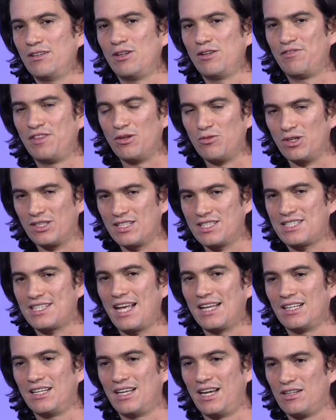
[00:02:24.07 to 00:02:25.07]
If they want a
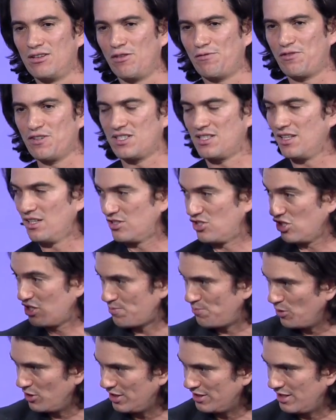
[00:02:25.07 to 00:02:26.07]
satellite office, they'll
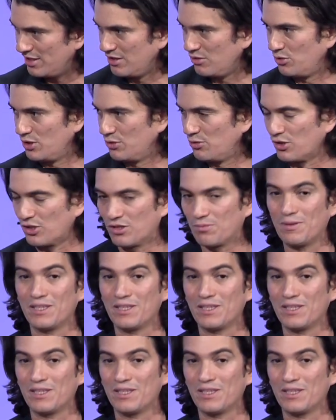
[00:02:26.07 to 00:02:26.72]
just put it in a WeWork.